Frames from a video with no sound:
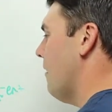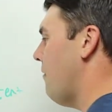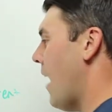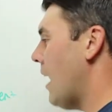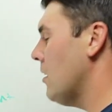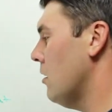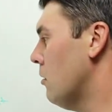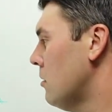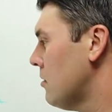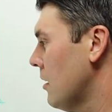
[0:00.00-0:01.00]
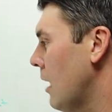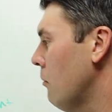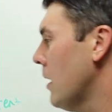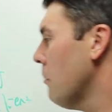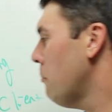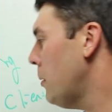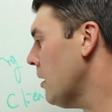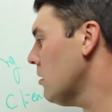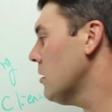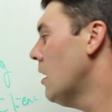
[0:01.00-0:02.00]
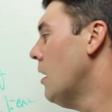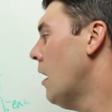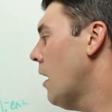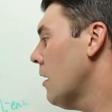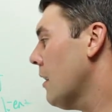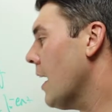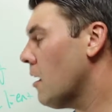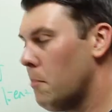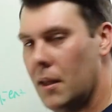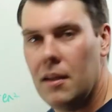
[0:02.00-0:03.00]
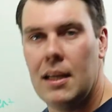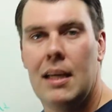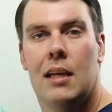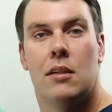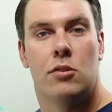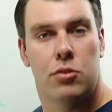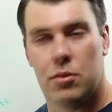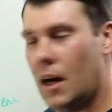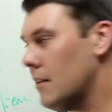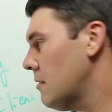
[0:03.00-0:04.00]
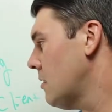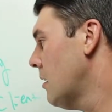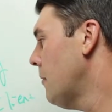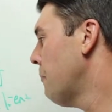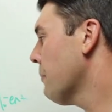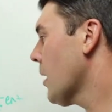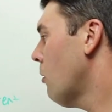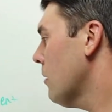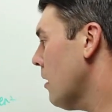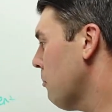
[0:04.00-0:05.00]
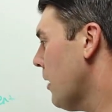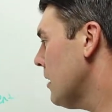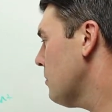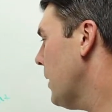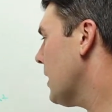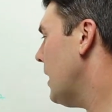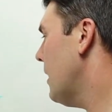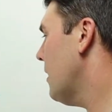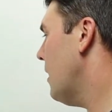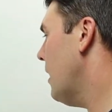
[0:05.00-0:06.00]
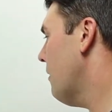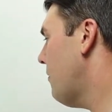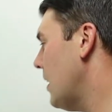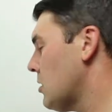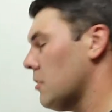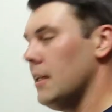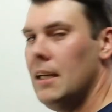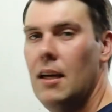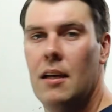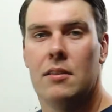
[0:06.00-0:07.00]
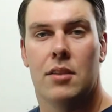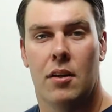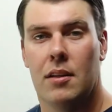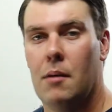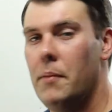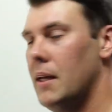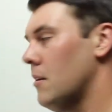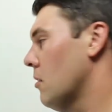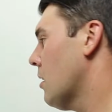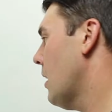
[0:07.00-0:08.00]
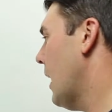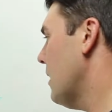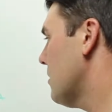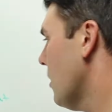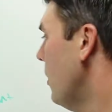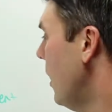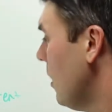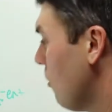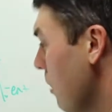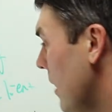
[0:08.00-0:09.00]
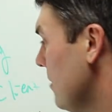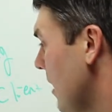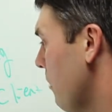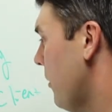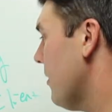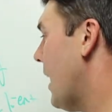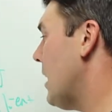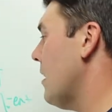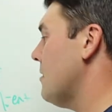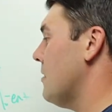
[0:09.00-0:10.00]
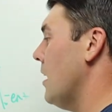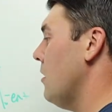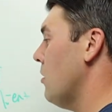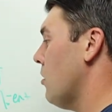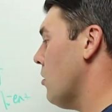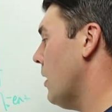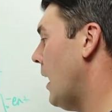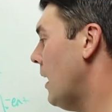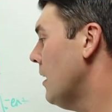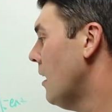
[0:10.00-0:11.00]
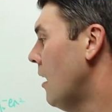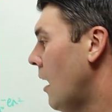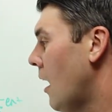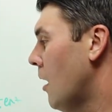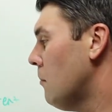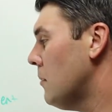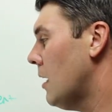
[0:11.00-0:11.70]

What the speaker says: value so that we can build likability and trust with our prospect and eventually turn them into a client. So quick example of that, let's say you create a